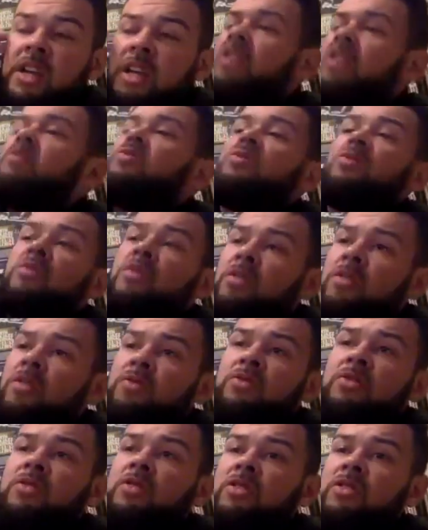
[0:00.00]
integral
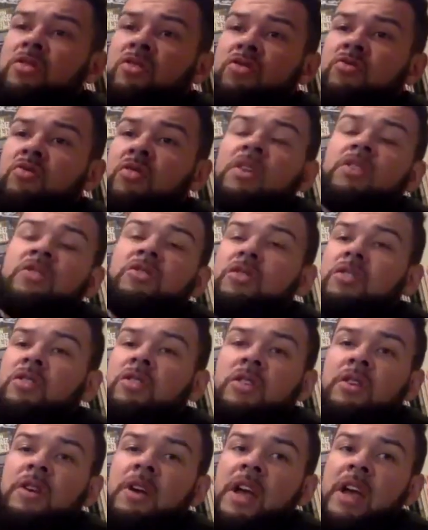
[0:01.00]
to the
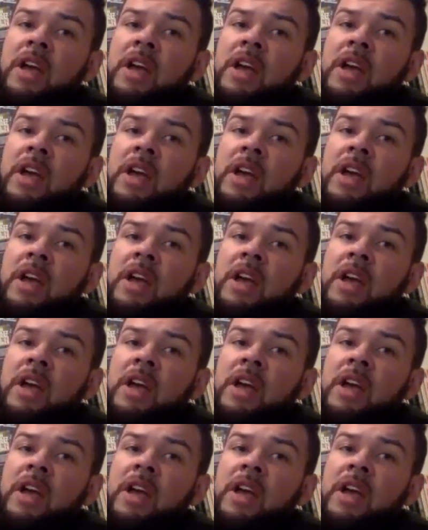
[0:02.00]
structure